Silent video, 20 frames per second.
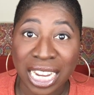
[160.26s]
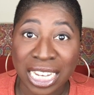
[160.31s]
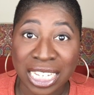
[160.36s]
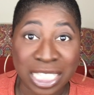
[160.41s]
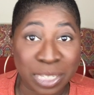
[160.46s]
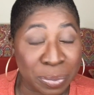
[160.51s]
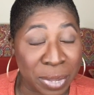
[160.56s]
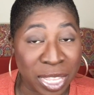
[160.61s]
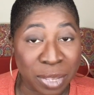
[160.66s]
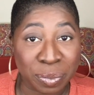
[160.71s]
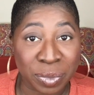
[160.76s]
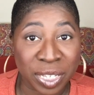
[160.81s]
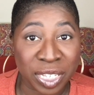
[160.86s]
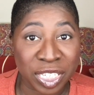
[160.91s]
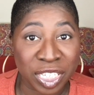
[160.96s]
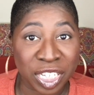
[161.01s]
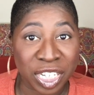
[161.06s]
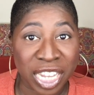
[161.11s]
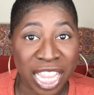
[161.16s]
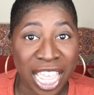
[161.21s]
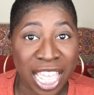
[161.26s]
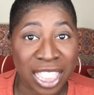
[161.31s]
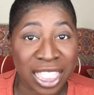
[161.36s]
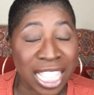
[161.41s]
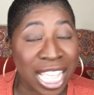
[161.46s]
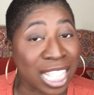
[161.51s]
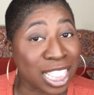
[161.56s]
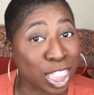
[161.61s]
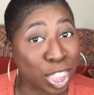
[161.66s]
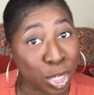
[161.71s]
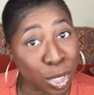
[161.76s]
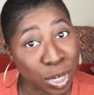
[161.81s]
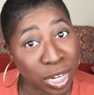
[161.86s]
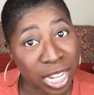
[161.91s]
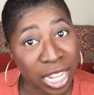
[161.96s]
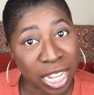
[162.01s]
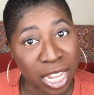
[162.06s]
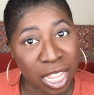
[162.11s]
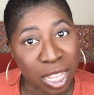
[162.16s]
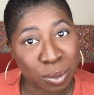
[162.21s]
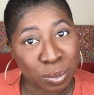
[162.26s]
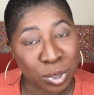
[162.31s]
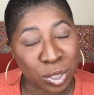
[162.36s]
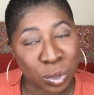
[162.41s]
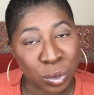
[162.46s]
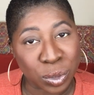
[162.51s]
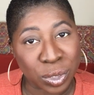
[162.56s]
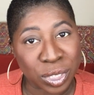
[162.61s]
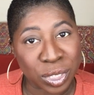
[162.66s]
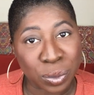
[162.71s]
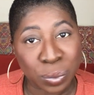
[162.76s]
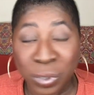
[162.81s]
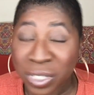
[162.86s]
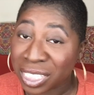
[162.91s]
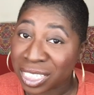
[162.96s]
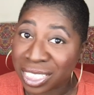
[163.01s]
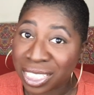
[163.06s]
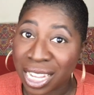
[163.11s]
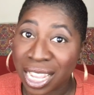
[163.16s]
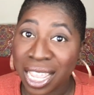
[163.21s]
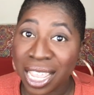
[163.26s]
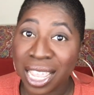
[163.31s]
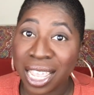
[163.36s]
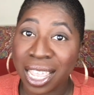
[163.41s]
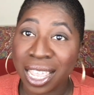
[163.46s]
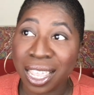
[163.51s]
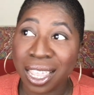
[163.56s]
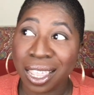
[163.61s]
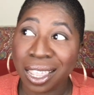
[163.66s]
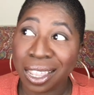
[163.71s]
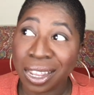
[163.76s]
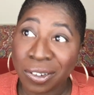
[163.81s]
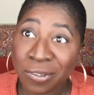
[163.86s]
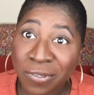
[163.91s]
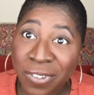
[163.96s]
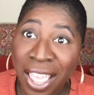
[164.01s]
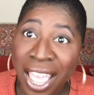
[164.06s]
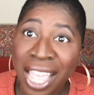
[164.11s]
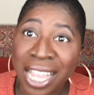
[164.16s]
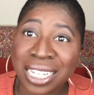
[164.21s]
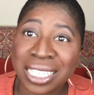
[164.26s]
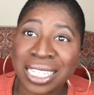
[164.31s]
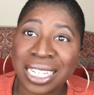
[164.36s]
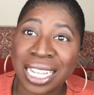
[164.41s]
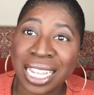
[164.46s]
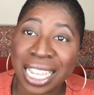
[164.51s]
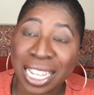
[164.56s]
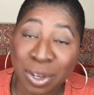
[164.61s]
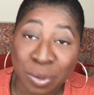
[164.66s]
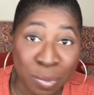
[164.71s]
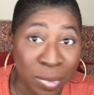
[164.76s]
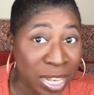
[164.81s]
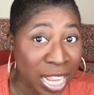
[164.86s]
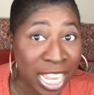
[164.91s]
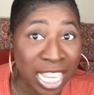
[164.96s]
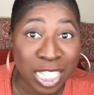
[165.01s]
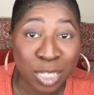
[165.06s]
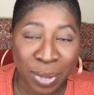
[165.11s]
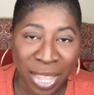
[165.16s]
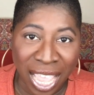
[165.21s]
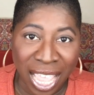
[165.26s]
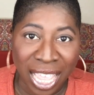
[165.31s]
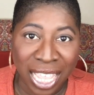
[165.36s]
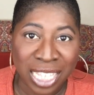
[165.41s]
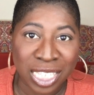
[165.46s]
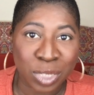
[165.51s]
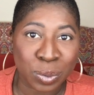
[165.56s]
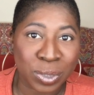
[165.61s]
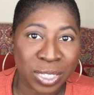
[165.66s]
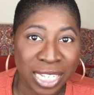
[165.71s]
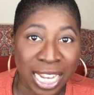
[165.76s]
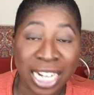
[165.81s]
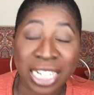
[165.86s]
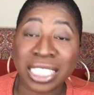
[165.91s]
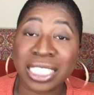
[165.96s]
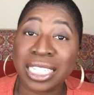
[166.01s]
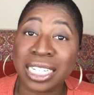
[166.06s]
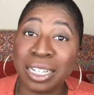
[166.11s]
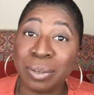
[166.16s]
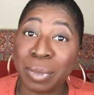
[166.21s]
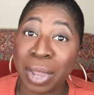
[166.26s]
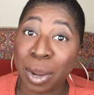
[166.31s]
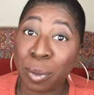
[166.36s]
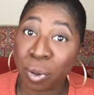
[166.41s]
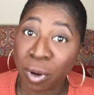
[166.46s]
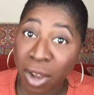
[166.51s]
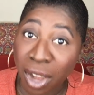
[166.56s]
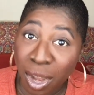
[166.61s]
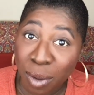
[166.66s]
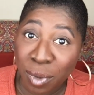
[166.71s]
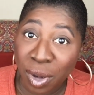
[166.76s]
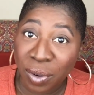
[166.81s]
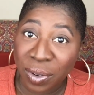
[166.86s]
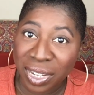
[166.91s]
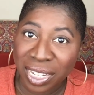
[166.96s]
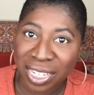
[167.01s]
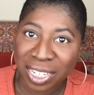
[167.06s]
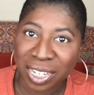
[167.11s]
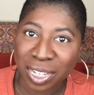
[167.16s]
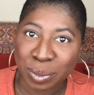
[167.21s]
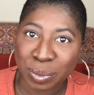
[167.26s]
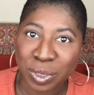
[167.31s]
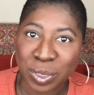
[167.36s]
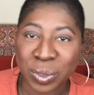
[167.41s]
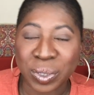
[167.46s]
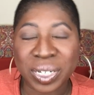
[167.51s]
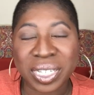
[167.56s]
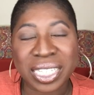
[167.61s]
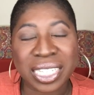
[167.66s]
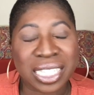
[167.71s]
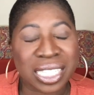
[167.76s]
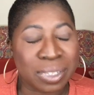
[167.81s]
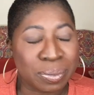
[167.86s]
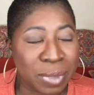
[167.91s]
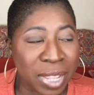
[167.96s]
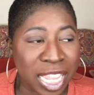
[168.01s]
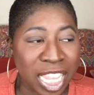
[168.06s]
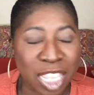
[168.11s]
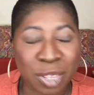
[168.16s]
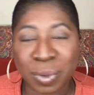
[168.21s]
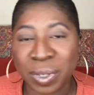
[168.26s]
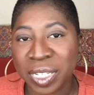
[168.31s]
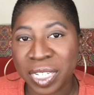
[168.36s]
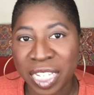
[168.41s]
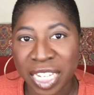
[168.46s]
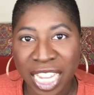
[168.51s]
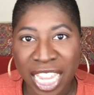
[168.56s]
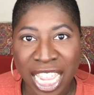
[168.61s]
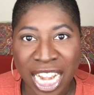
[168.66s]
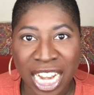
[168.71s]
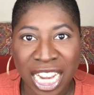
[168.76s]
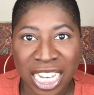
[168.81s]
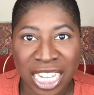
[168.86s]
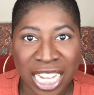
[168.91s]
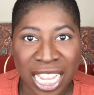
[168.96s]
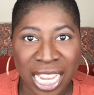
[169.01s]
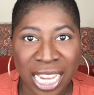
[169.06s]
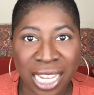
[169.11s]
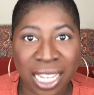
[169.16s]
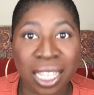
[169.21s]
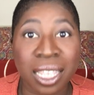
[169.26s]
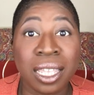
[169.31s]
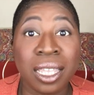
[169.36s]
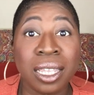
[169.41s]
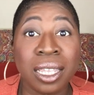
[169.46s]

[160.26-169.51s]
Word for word: it's made me look at that third income source, which in fact, in days past was actually my primary income source. It's making me look at it like,